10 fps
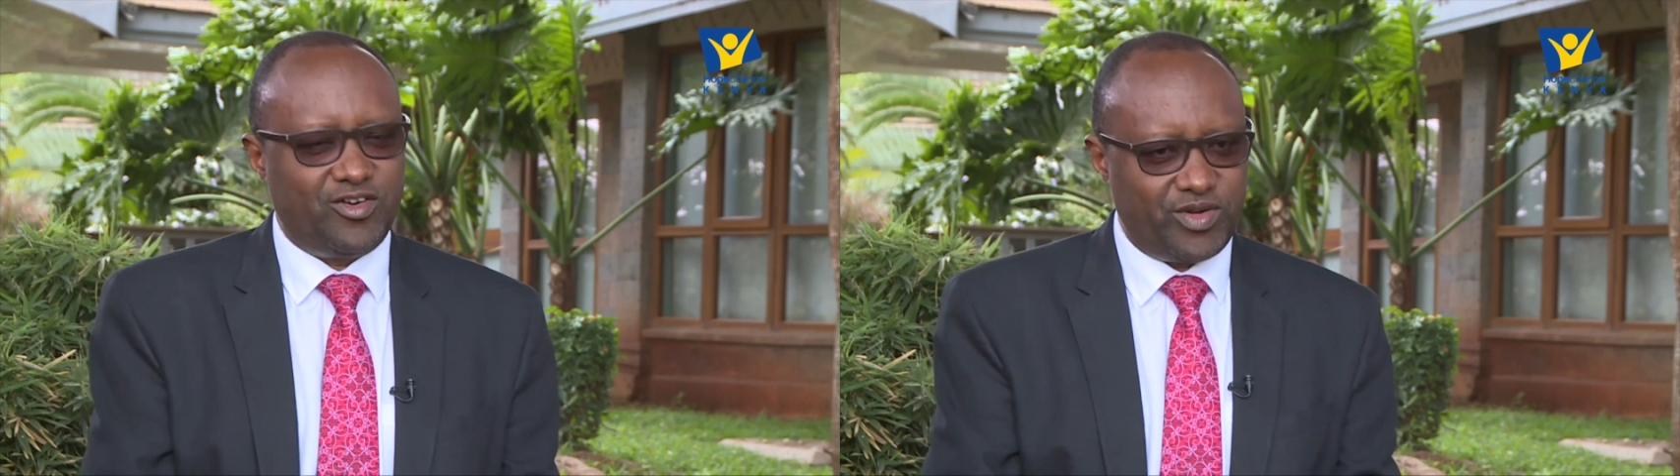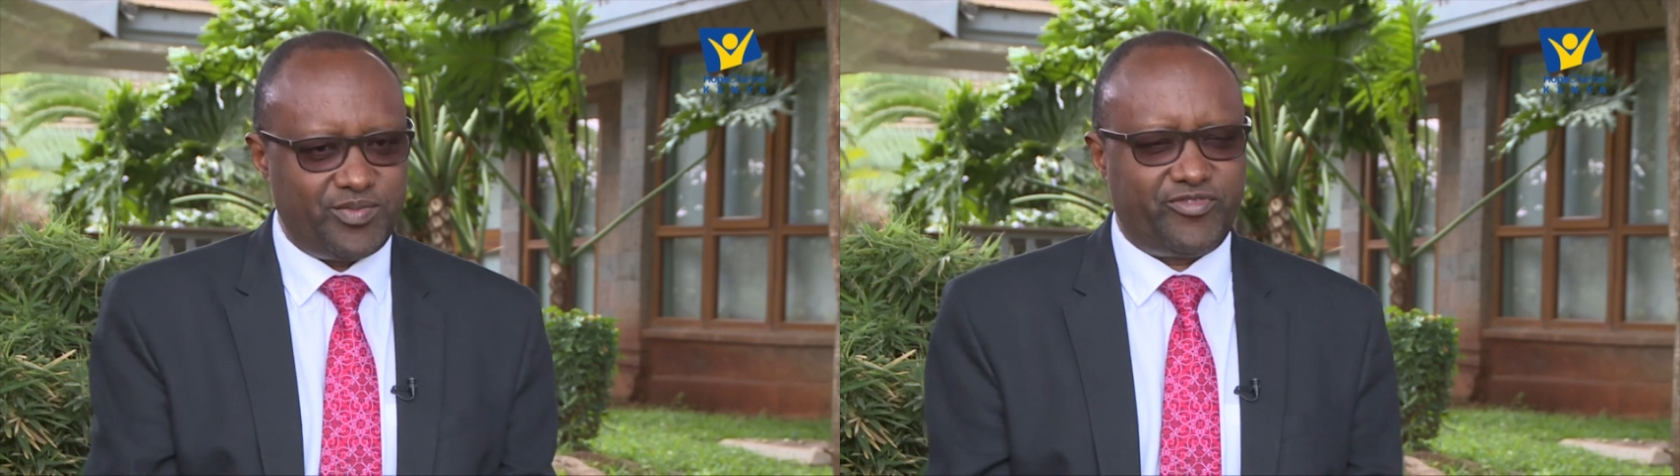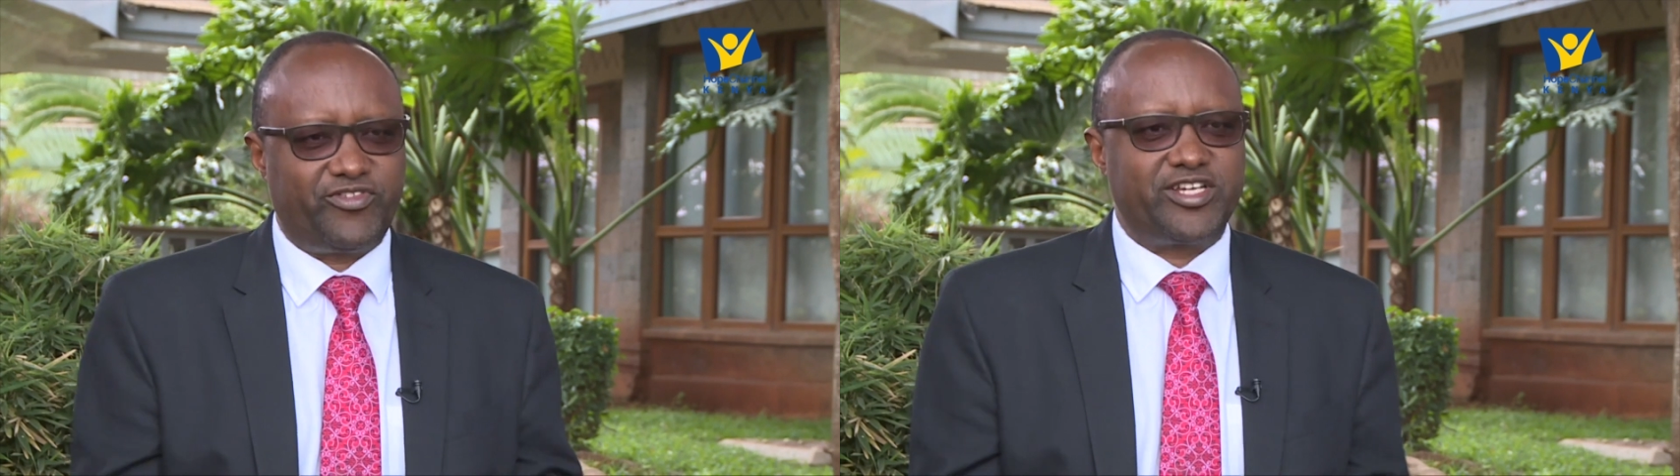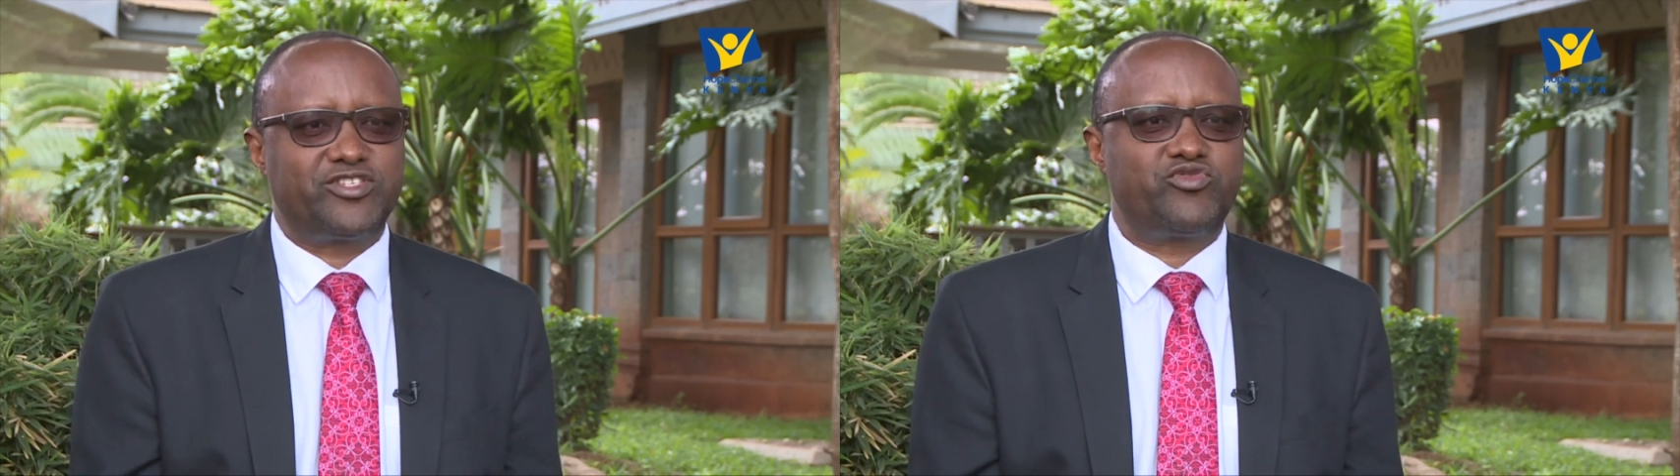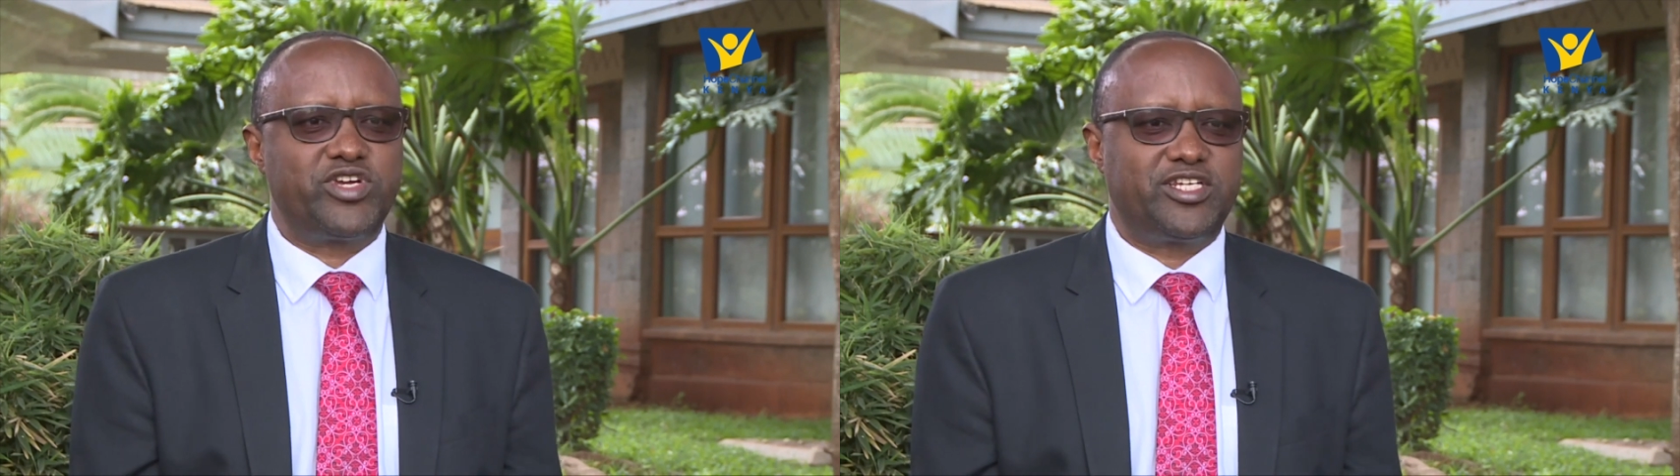will be
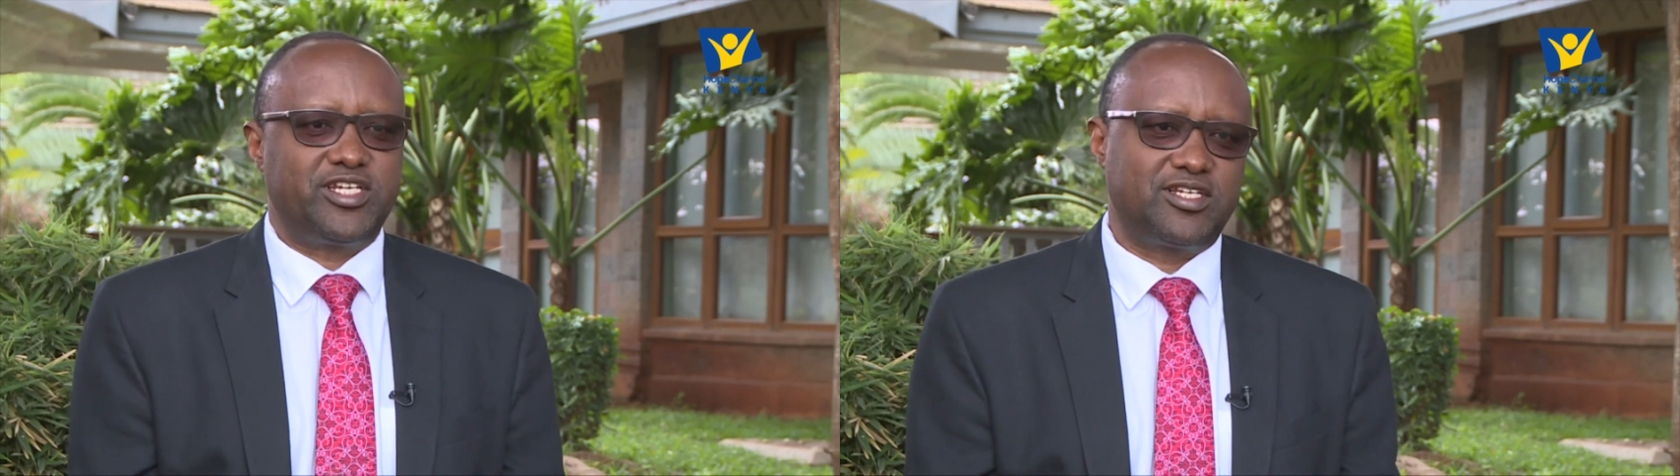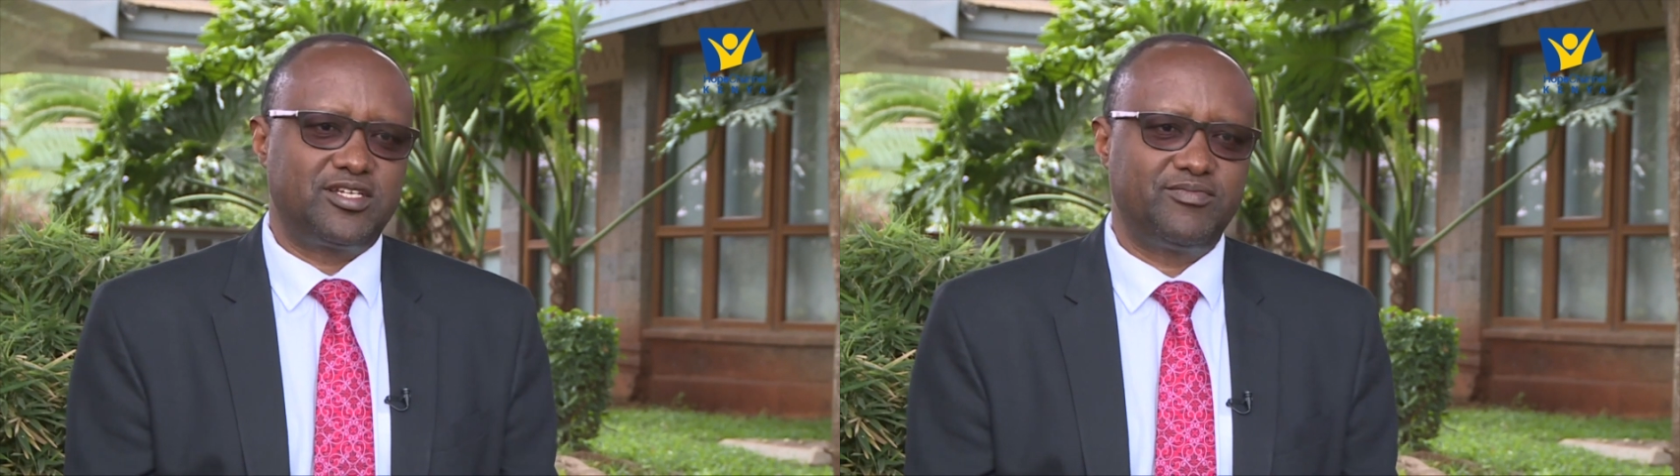frustrated